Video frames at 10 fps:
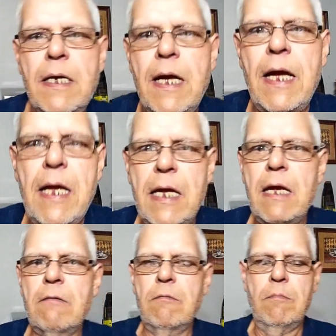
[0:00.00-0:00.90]
Hey
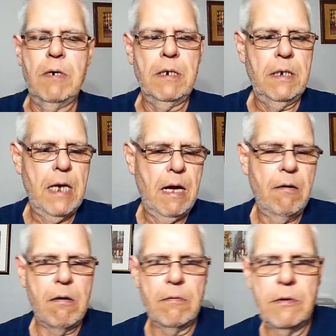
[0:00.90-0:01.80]
everybody,
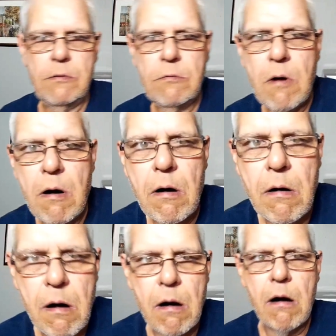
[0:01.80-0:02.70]
how you
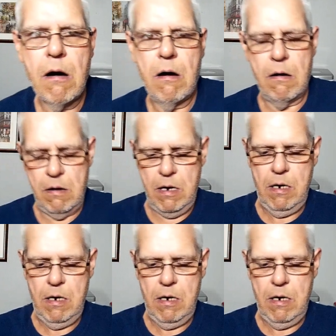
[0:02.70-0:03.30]
all are?